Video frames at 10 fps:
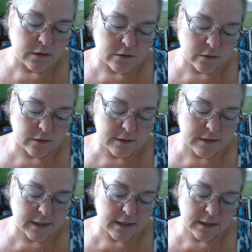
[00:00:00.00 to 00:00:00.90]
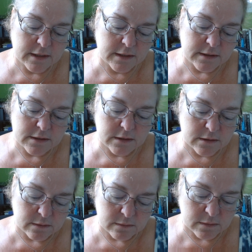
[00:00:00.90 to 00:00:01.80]
So this is
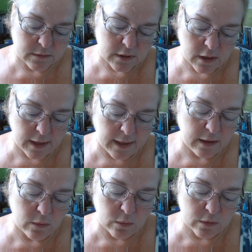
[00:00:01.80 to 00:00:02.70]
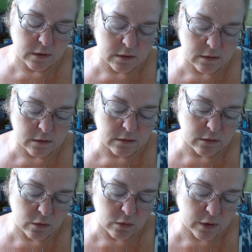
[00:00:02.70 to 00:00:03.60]
a oracle
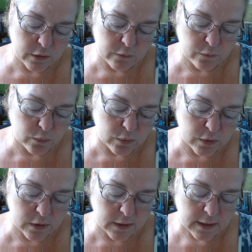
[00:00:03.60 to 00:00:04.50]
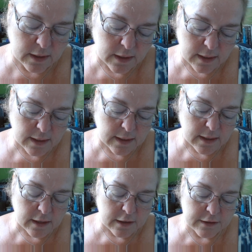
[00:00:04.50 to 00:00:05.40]
card for
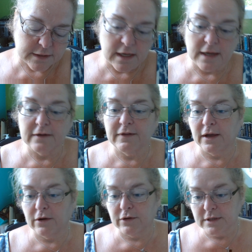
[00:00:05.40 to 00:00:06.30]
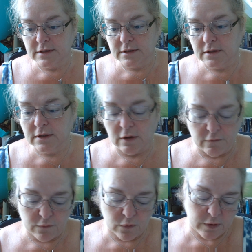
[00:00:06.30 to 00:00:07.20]
the sign of Aries
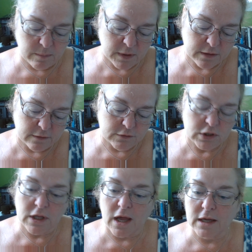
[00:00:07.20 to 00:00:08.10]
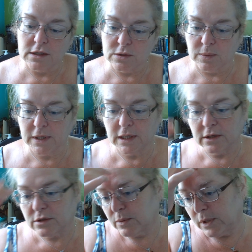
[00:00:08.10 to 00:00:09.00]
for the month of July
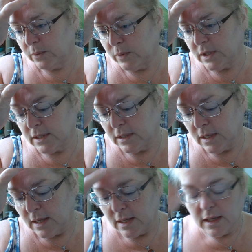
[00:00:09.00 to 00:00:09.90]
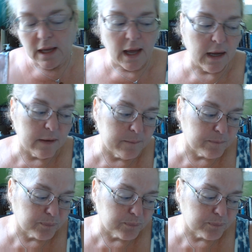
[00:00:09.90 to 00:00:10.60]
2021. Um,